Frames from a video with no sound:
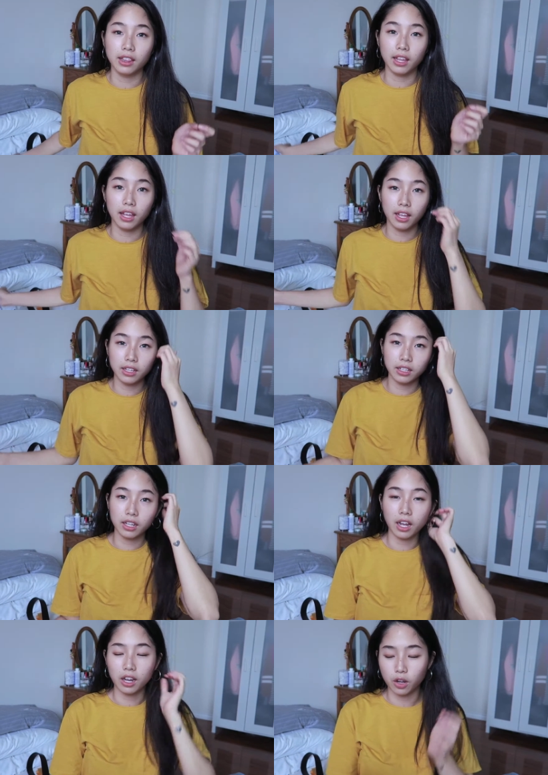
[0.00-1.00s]
and then
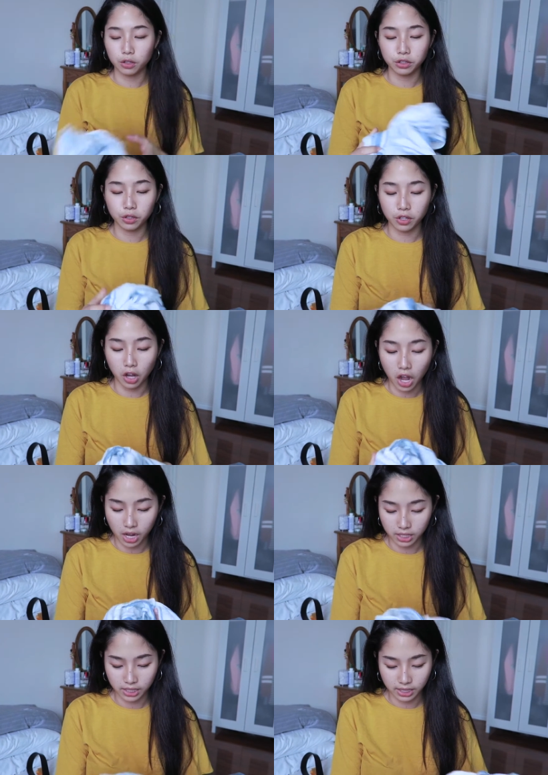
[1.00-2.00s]
I also got